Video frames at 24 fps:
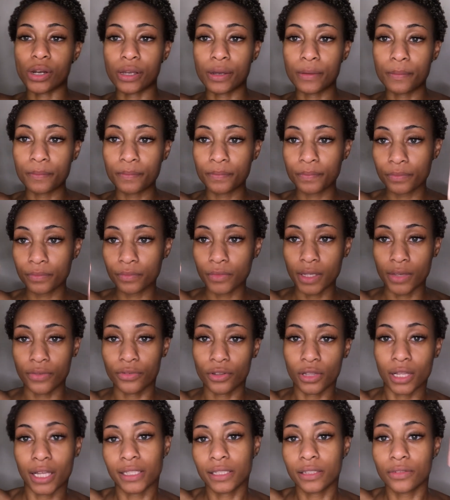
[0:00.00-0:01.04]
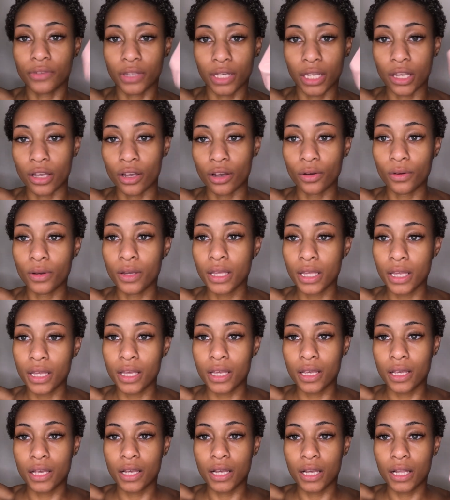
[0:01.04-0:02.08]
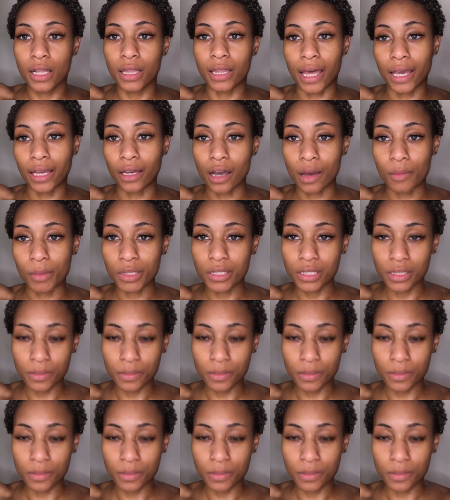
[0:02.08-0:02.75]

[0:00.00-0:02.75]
them. If you like the video, like, comment,